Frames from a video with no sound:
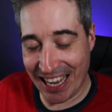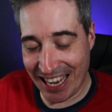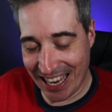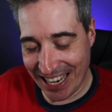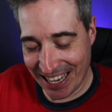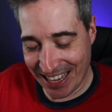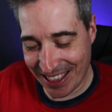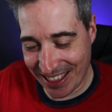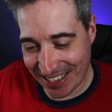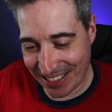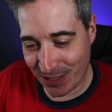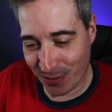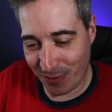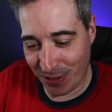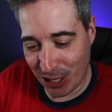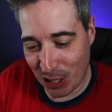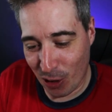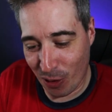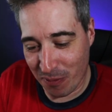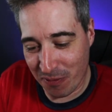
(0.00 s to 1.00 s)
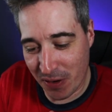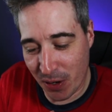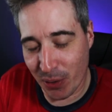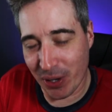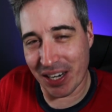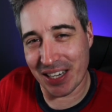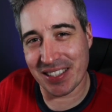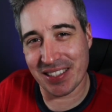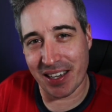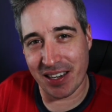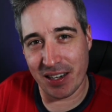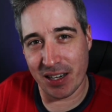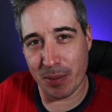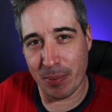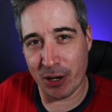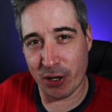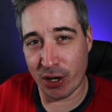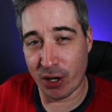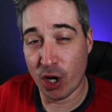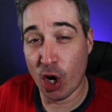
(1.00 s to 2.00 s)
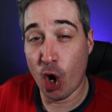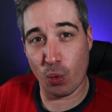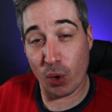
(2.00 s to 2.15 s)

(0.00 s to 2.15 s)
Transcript: In this video, I'm very excited about it.